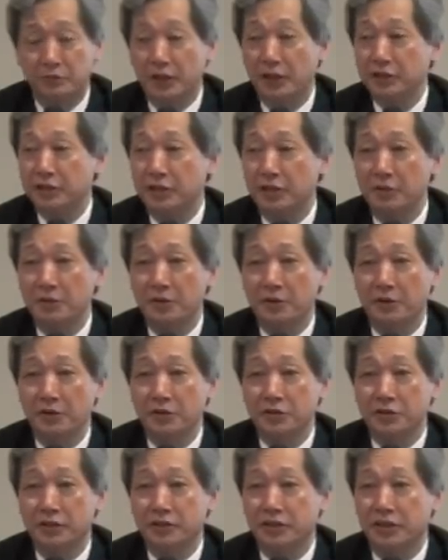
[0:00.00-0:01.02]
Right now
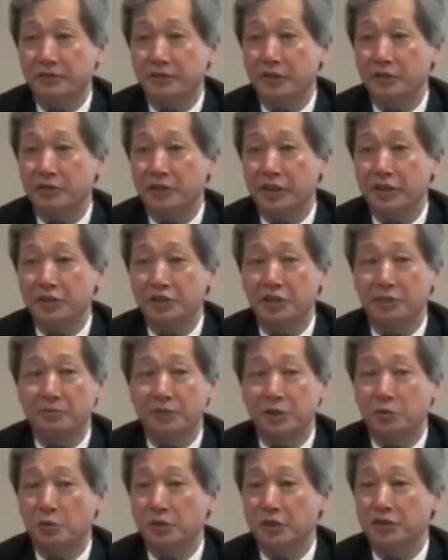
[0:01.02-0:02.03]
there is a severe
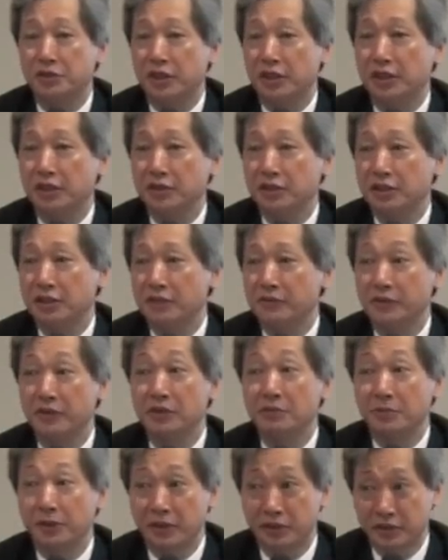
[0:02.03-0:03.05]
tension between China and the
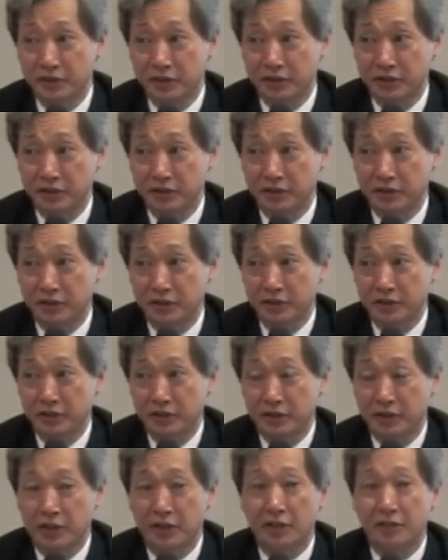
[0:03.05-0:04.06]
Philippines.
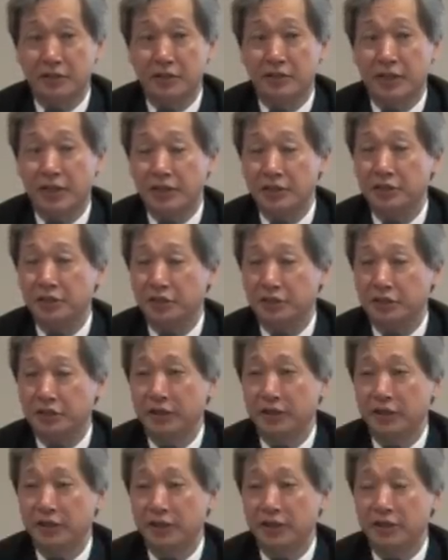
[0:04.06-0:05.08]
And
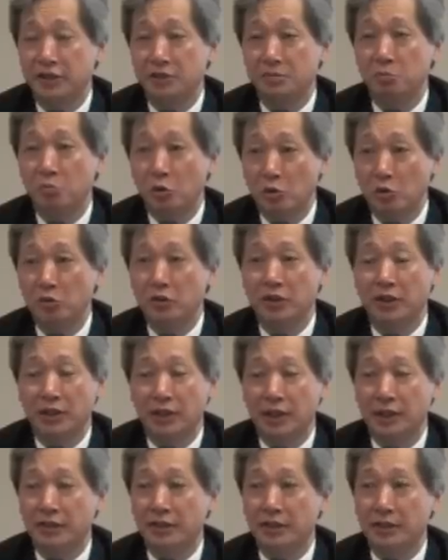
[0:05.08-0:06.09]
tension is
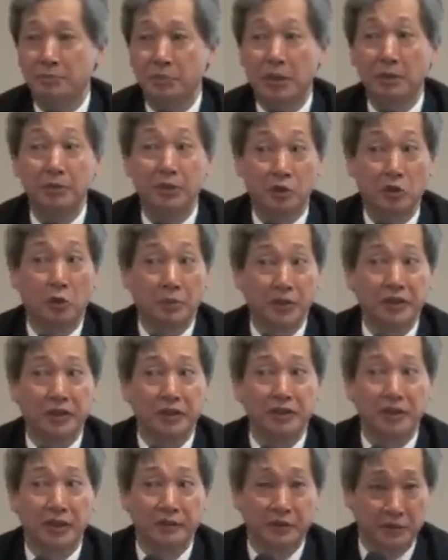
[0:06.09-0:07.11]
more at the public
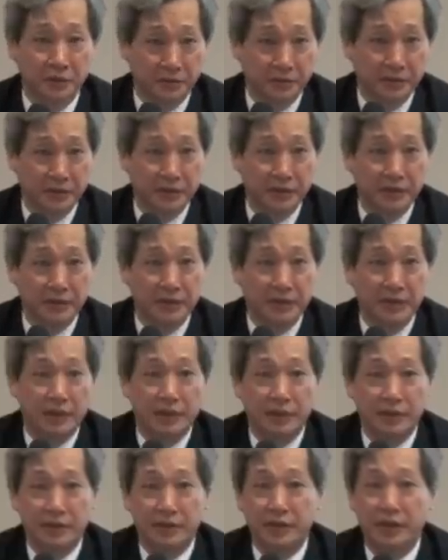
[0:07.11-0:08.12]
opinion level
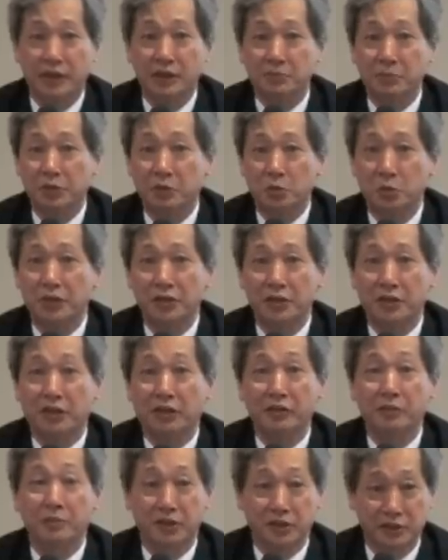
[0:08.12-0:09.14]
than between the
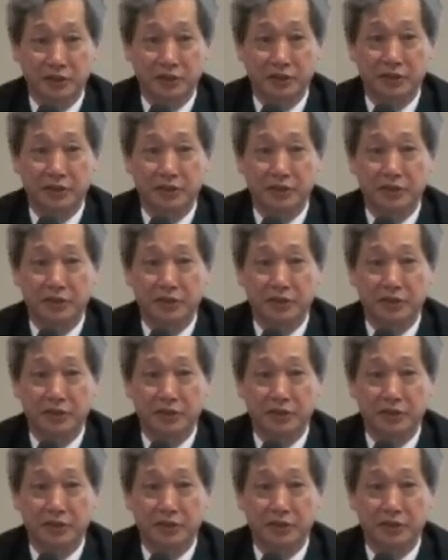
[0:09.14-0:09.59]
governments.